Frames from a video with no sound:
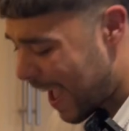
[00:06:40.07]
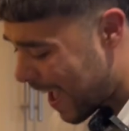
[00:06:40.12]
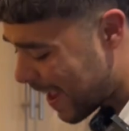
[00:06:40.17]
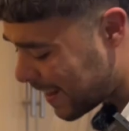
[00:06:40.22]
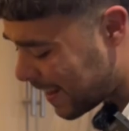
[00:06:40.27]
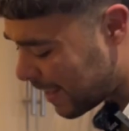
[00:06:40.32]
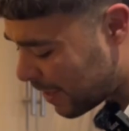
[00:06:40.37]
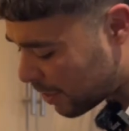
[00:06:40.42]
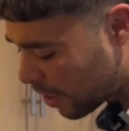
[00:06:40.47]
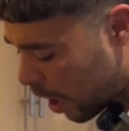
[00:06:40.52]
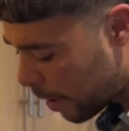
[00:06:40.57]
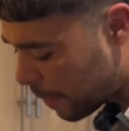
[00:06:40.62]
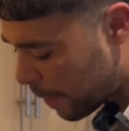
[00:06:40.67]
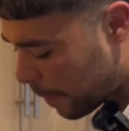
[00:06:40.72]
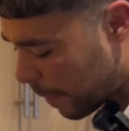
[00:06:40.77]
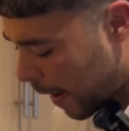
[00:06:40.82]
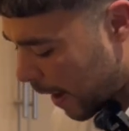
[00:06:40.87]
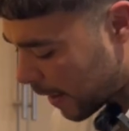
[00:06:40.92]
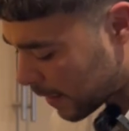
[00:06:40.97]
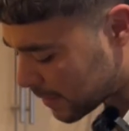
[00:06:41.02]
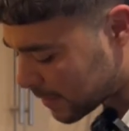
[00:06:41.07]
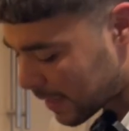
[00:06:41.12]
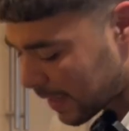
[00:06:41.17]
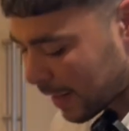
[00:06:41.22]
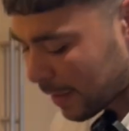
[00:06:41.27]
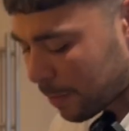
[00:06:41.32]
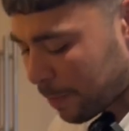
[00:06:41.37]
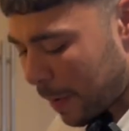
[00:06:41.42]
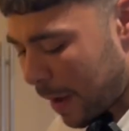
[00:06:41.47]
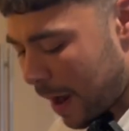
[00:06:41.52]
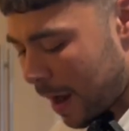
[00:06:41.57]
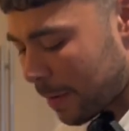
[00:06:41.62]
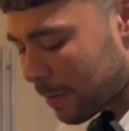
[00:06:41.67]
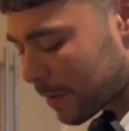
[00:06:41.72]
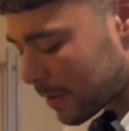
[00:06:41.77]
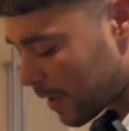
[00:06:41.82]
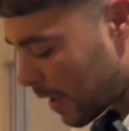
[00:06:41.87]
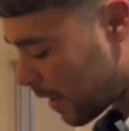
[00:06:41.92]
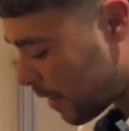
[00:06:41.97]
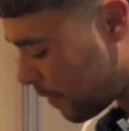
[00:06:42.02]
any type of pasta that's
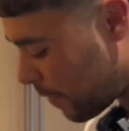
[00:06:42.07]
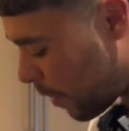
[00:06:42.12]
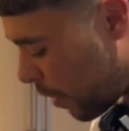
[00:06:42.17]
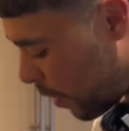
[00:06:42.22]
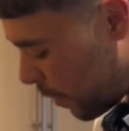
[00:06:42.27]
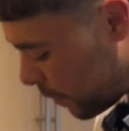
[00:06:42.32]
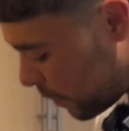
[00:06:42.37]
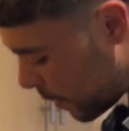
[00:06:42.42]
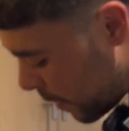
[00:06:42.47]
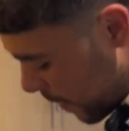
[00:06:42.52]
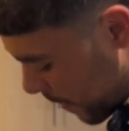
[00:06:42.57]
Parmesan involved